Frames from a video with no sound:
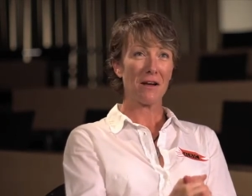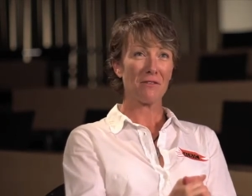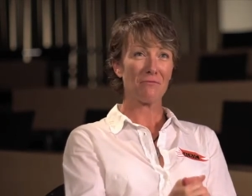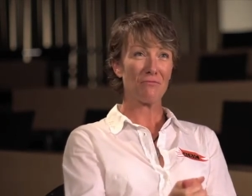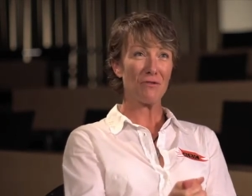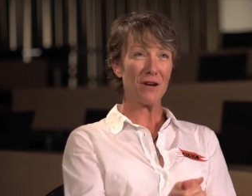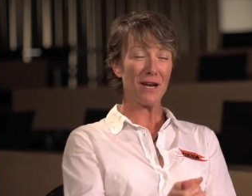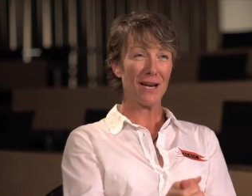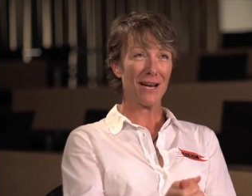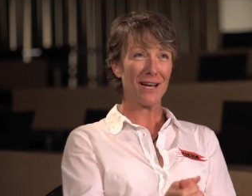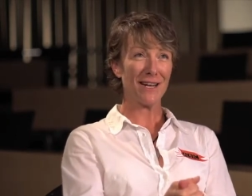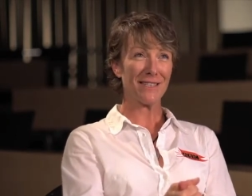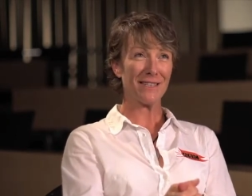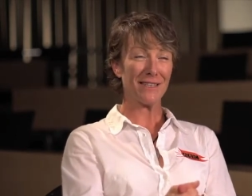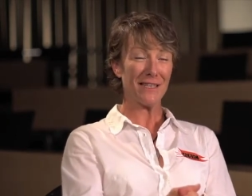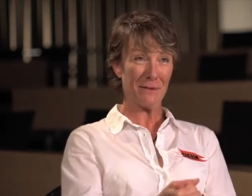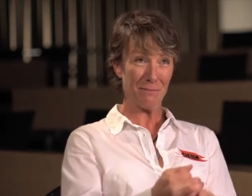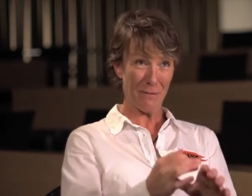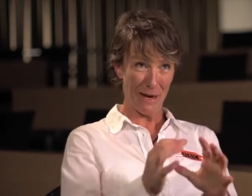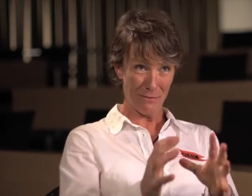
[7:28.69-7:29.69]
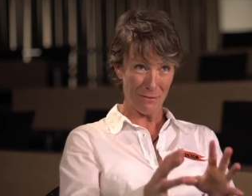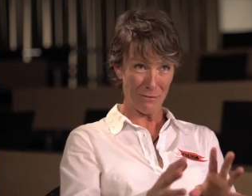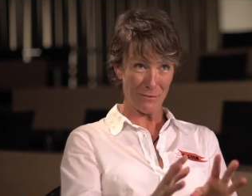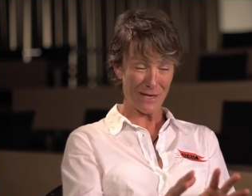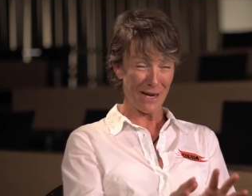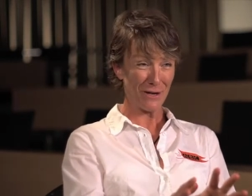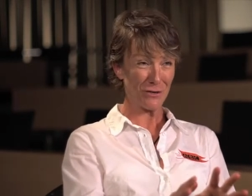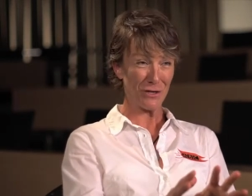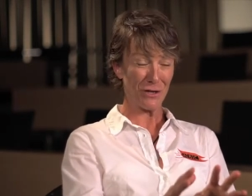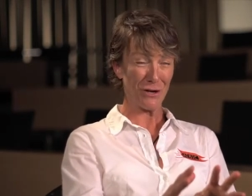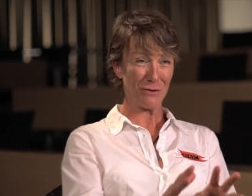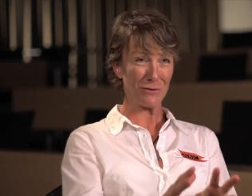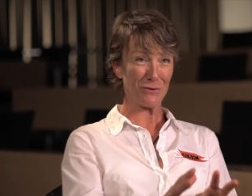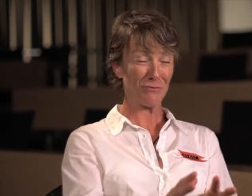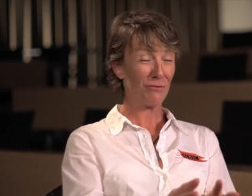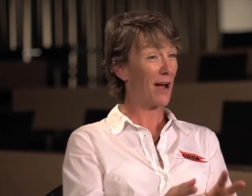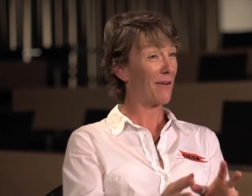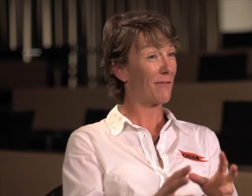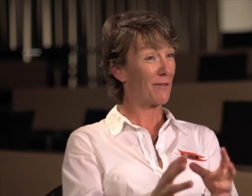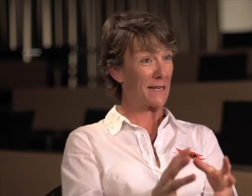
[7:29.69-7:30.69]
realised that this baby was actually going to
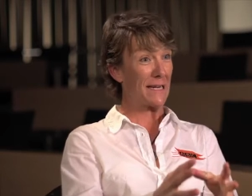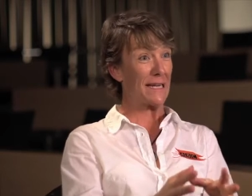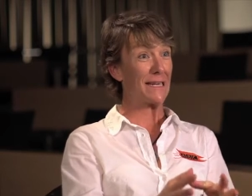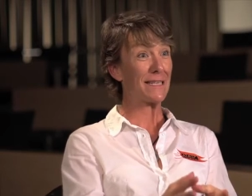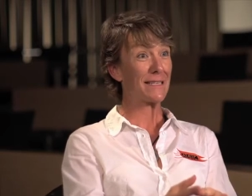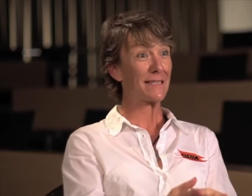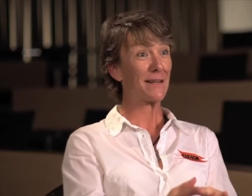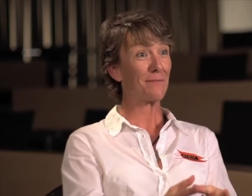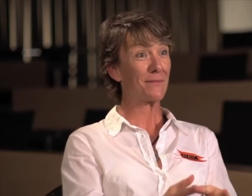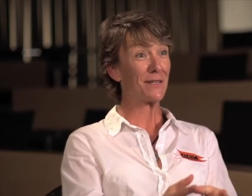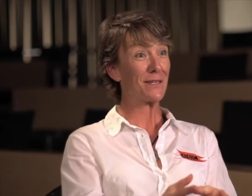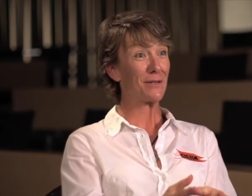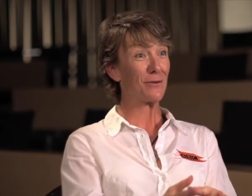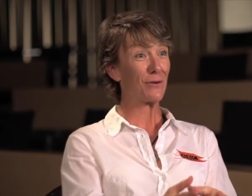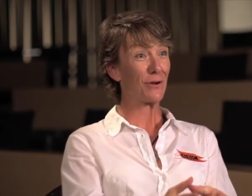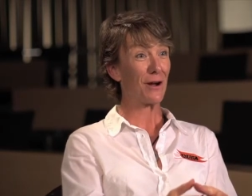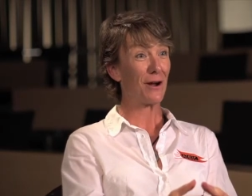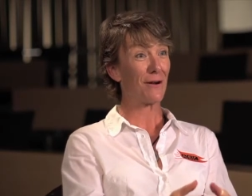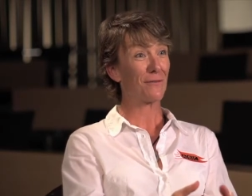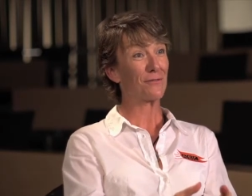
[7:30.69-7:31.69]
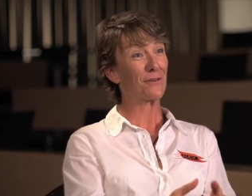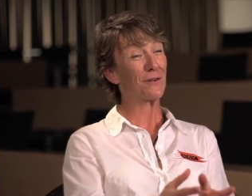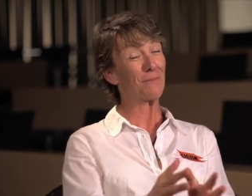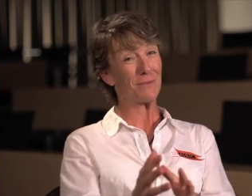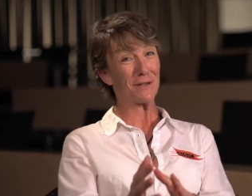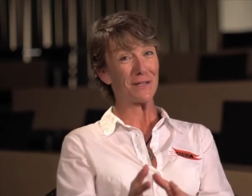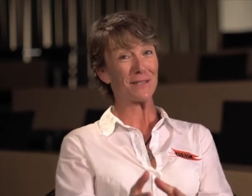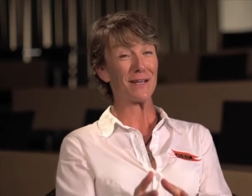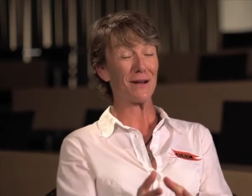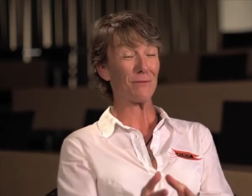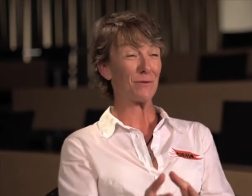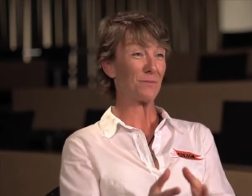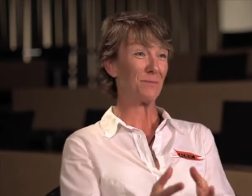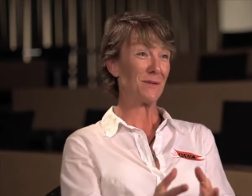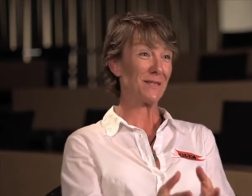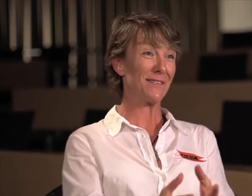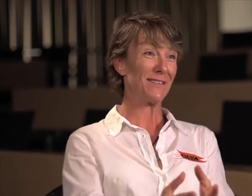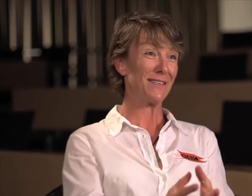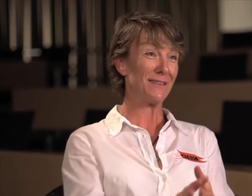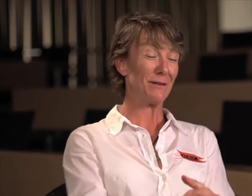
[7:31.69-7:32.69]
arrive and needed somebody to look after it because I was
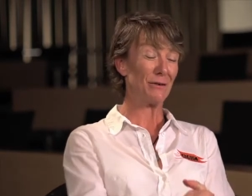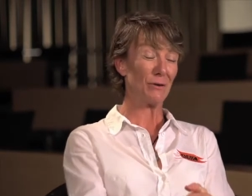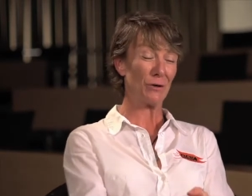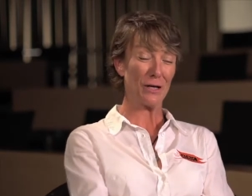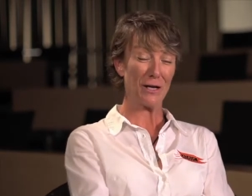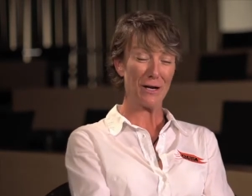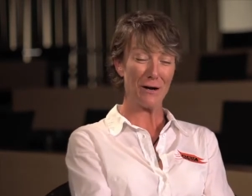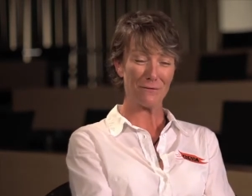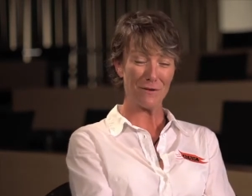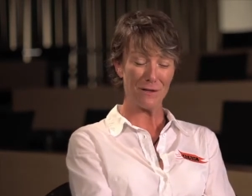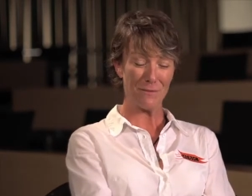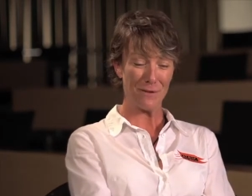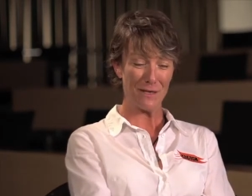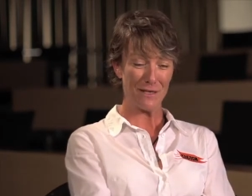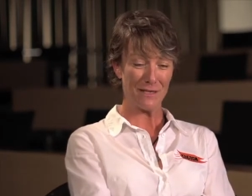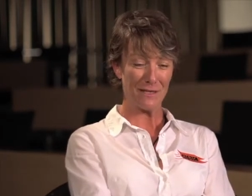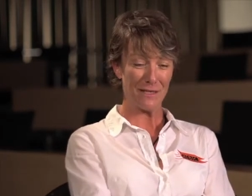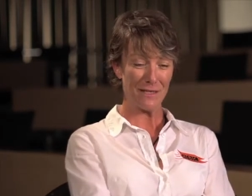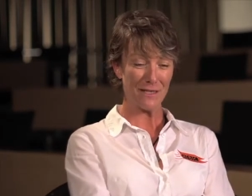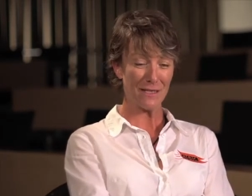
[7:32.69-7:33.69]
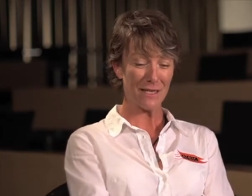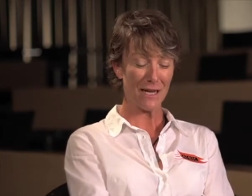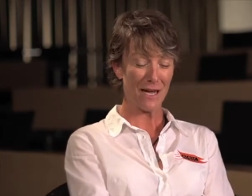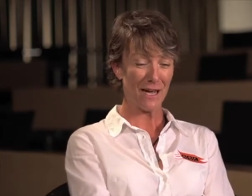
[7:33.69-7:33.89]
busy looking after the business.